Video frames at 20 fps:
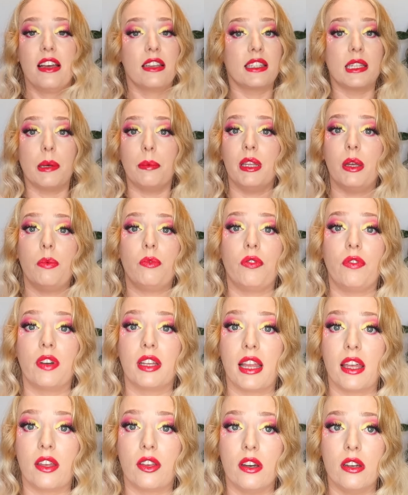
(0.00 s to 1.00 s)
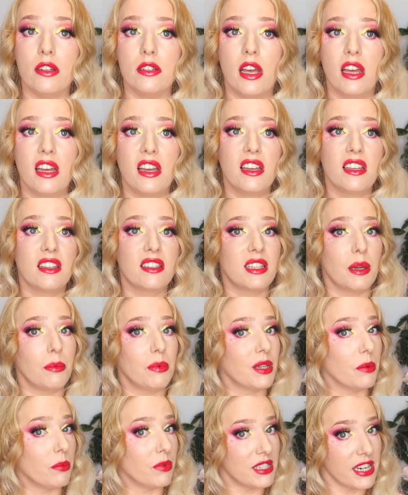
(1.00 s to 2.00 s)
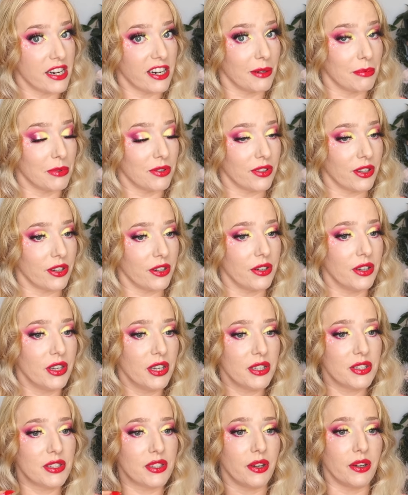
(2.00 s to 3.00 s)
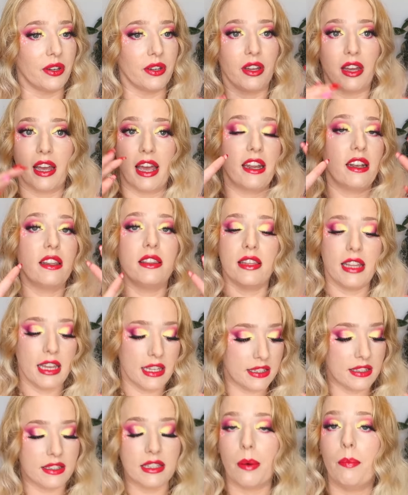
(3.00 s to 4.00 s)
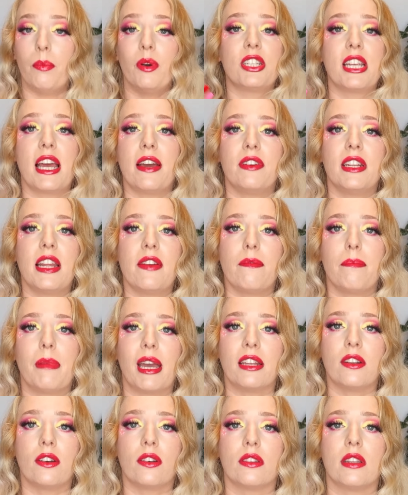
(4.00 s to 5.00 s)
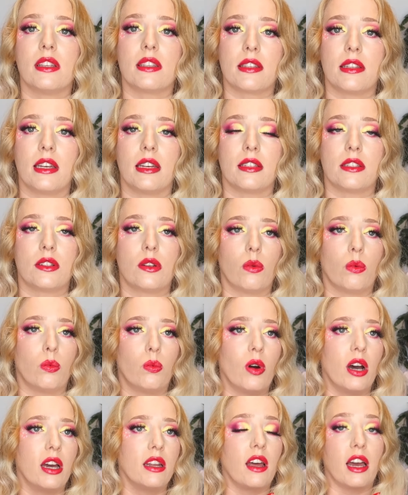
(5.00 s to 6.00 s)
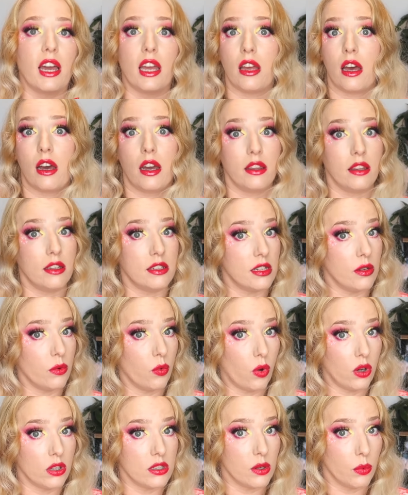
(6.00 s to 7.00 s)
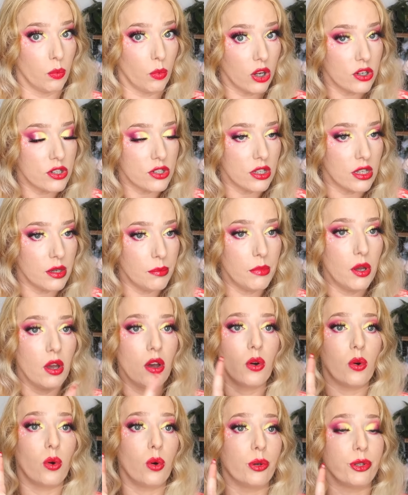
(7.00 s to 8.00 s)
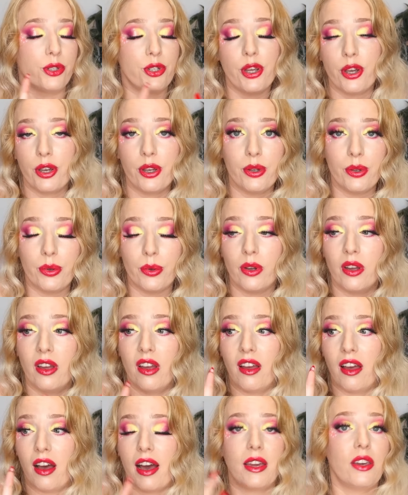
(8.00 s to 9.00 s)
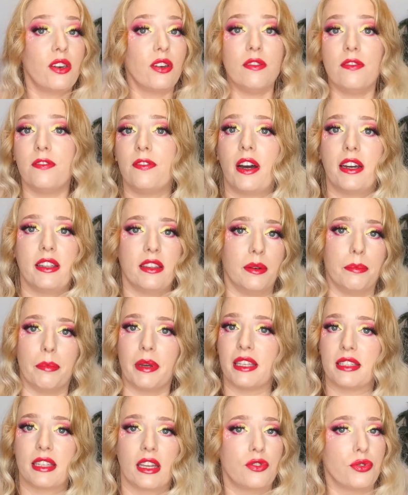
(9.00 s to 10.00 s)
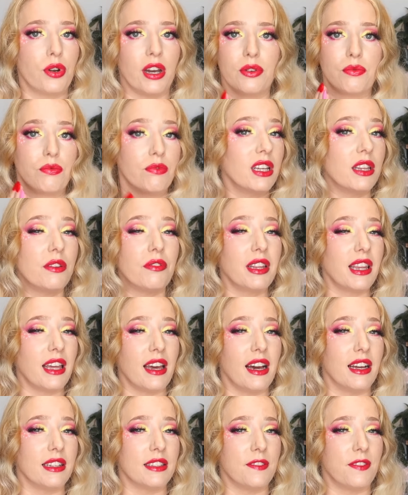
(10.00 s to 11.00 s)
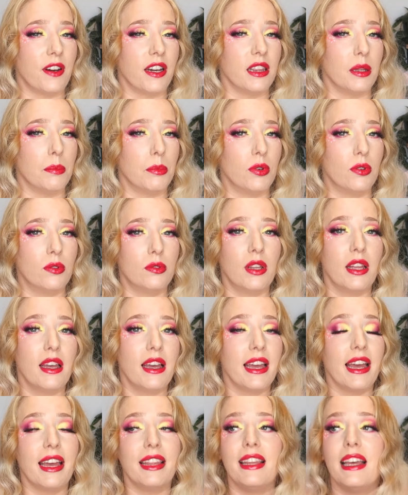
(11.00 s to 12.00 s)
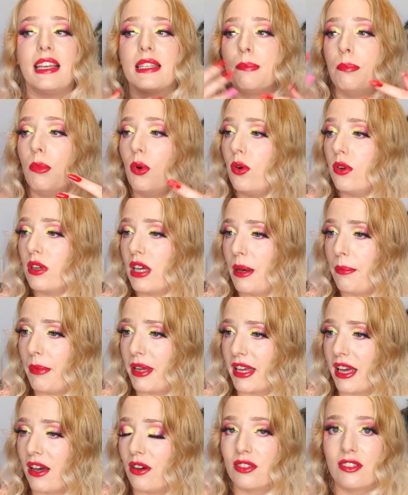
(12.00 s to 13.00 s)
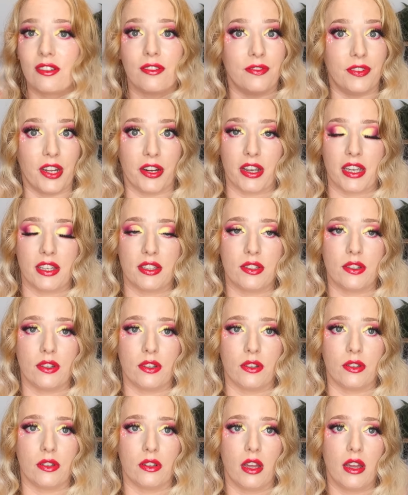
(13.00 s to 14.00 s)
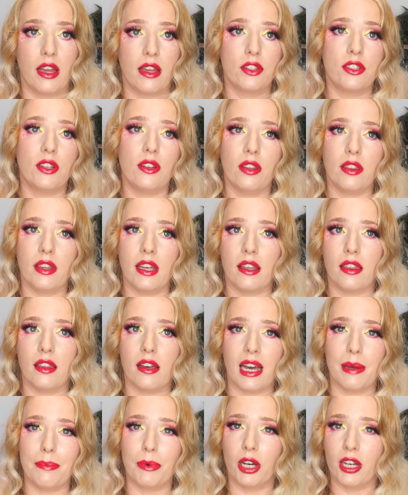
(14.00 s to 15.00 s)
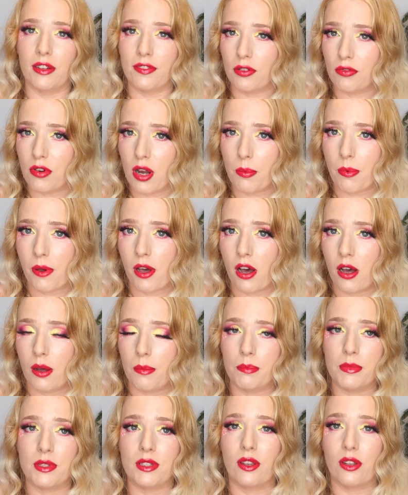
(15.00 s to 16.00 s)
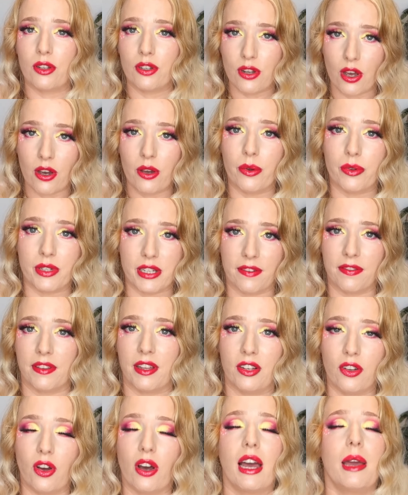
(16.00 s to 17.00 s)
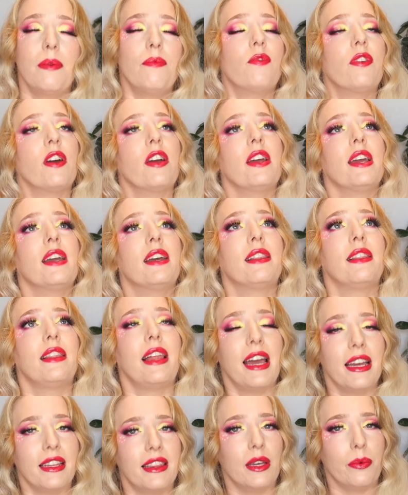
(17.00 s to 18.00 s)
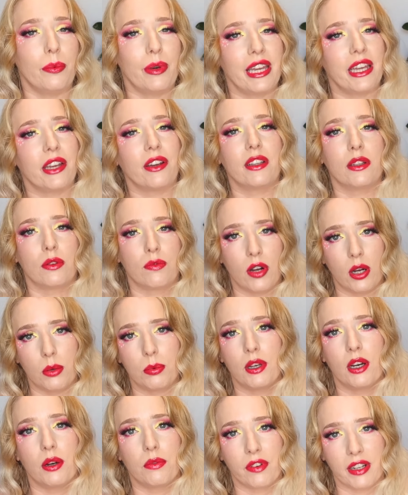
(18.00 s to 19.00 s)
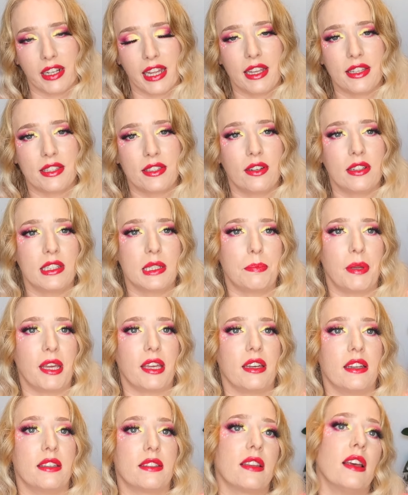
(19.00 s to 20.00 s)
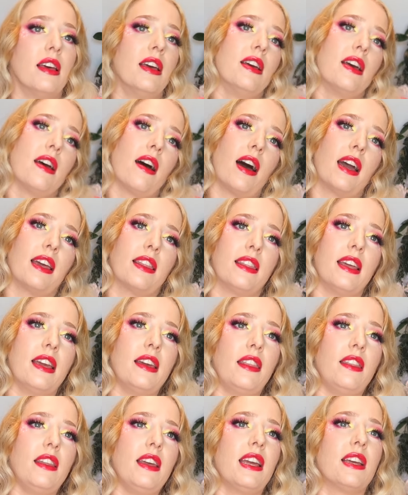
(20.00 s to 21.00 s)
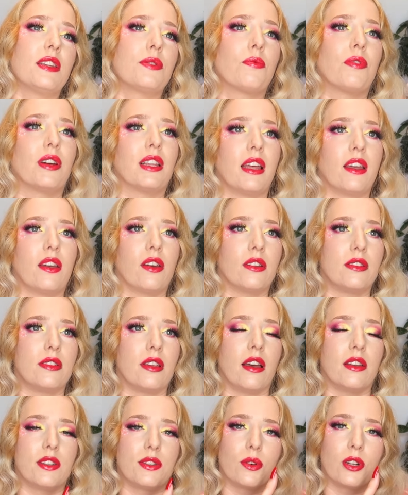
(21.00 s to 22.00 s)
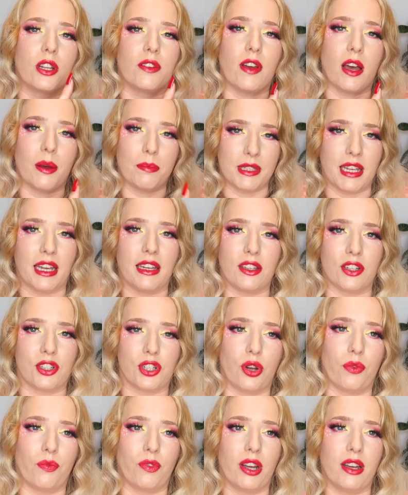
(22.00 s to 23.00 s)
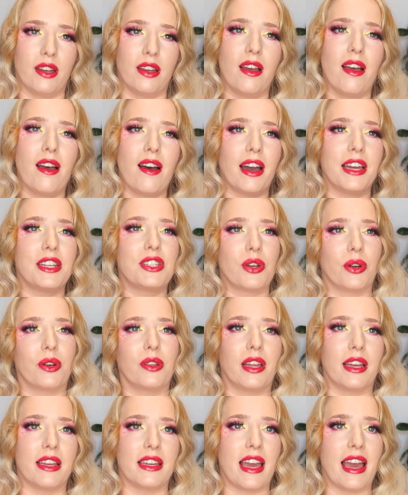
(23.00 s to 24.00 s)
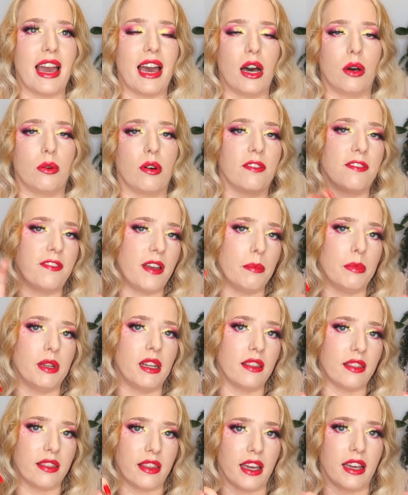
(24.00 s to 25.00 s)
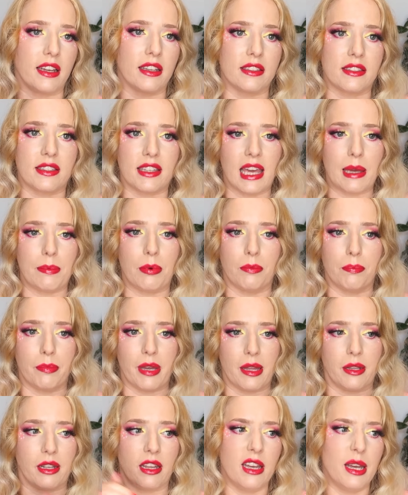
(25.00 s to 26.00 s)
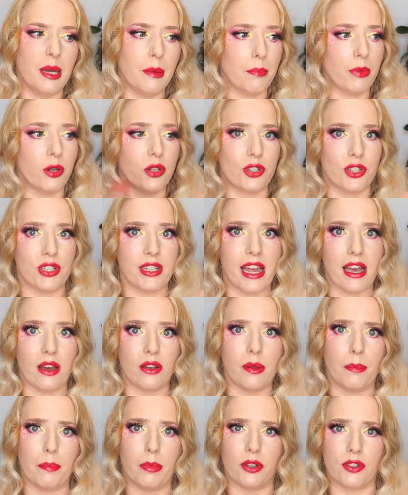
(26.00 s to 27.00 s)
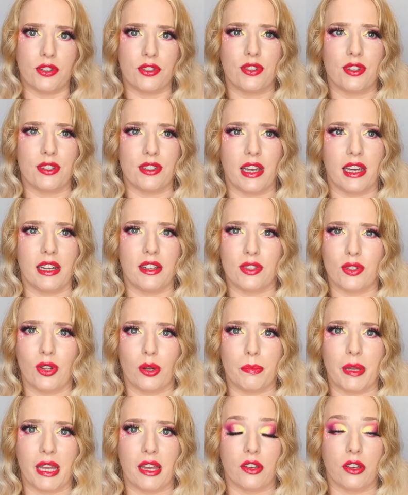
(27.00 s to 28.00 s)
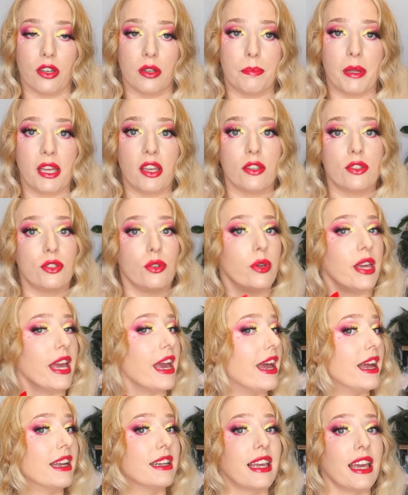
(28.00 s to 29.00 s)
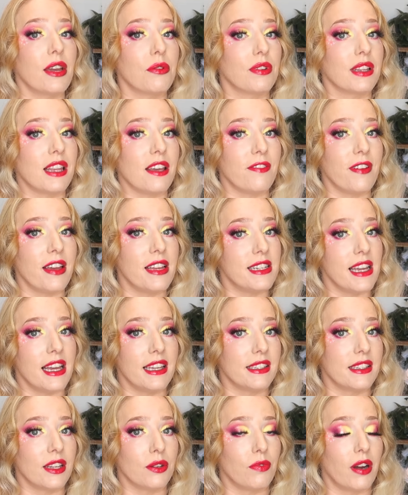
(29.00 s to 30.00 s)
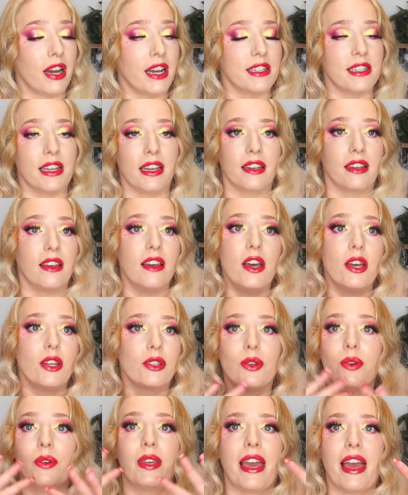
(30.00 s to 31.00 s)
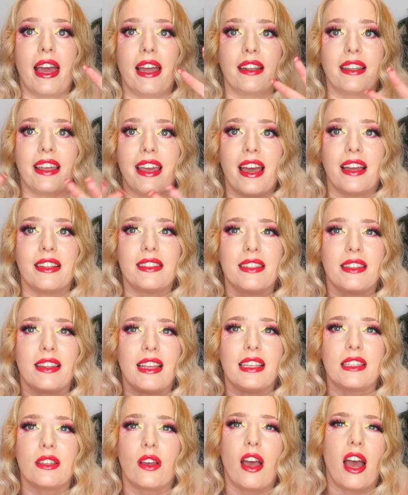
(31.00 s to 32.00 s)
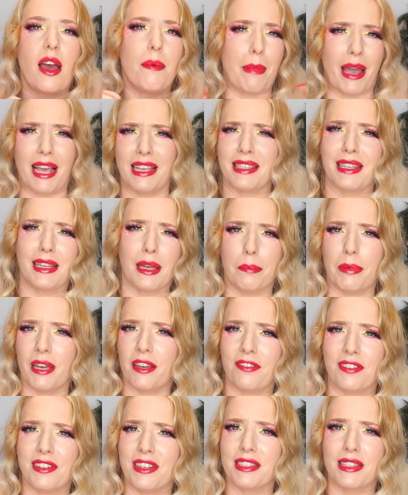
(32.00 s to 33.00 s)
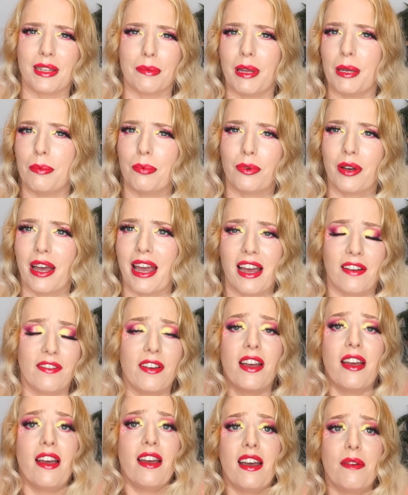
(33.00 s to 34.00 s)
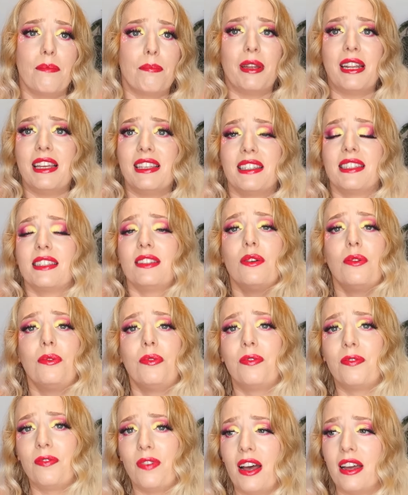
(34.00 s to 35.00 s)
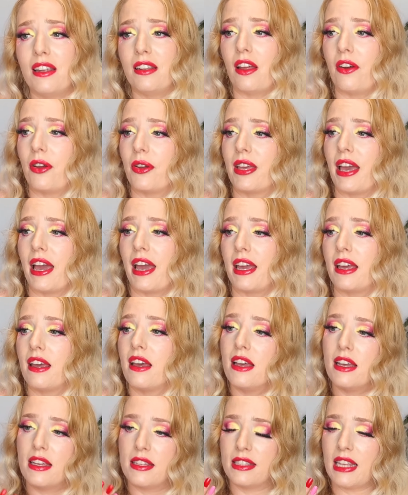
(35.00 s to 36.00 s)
Some of them were really good. Some of them were terrible though. So, and there's some which haven't even made it on this list. One, I either didn't want to watch them, or two, I couldn't find them because I tried really, really hard to find them all. And there's more coming out very soon. Do you think that I'm over rom-coms? No, definitely not. I'm very glad that we're hearing a rom-com renaissance because I think that it's really good to sort of update the genre. I don't like how feminine things keep on being pushed down and pushed to the side as not being good, because you can get really fantastic writing. You can get these amazing epiphanies that people have, but it's still fun, okay?